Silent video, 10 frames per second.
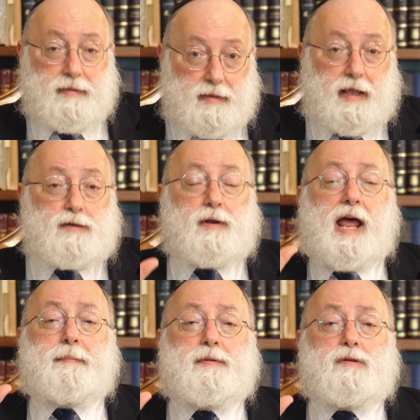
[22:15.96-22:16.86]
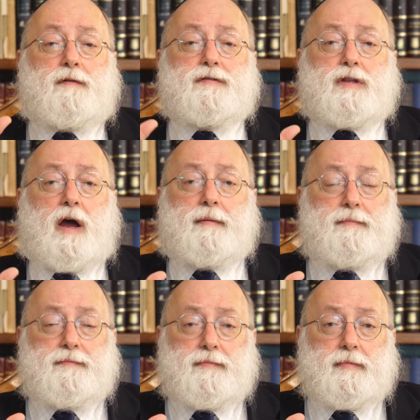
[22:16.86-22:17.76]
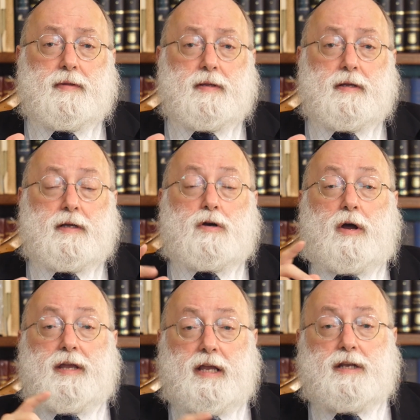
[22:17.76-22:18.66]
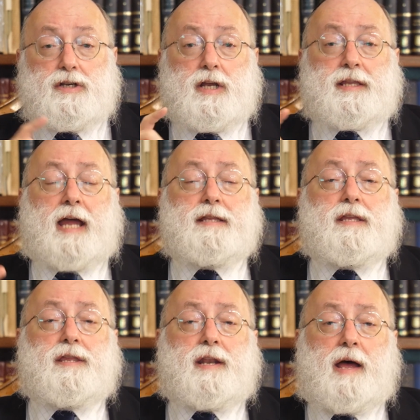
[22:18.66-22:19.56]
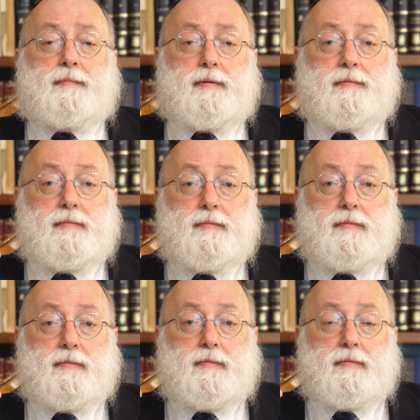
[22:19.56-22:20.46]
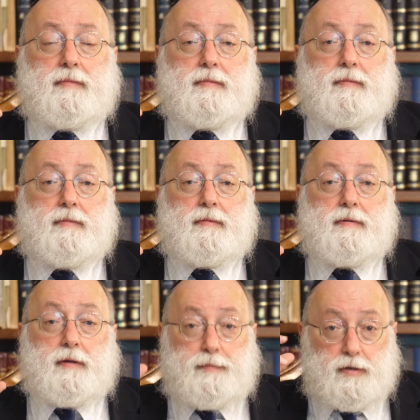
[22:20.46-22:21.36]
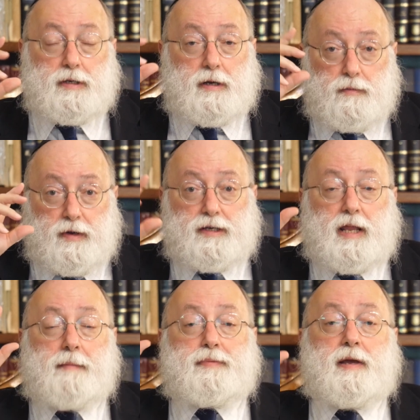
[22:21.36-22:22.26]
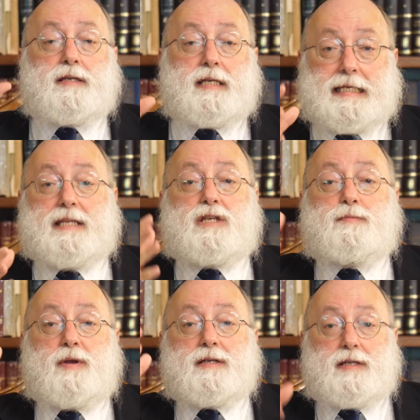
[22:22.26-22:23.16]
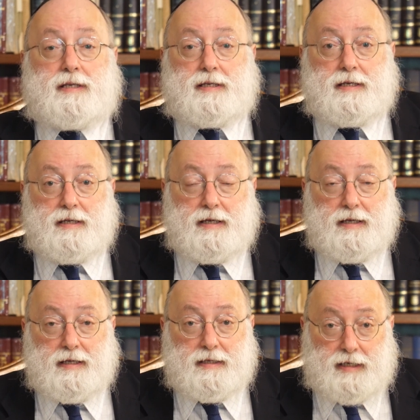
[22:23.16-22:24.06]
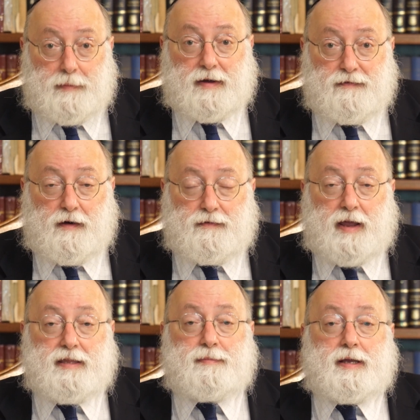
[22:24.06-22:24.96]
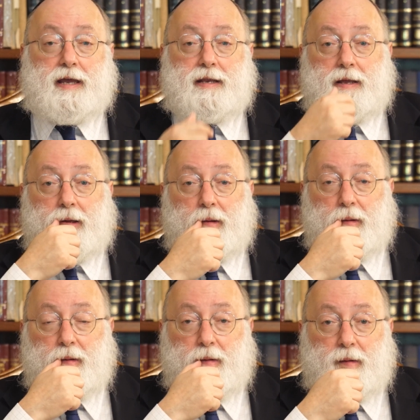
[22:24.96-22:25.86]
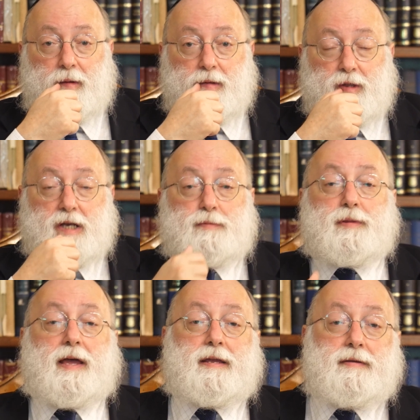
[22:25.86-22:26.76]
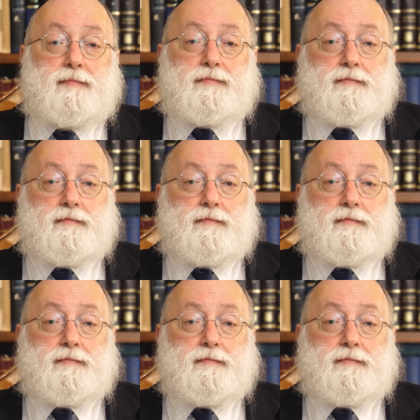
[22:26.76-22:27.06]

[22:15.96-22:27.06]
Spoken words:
That's what happens over time. Koyin Shadaita Darab. A person can reach that place. Chassidus brings this Samach Vov, right, the beginning, to explain.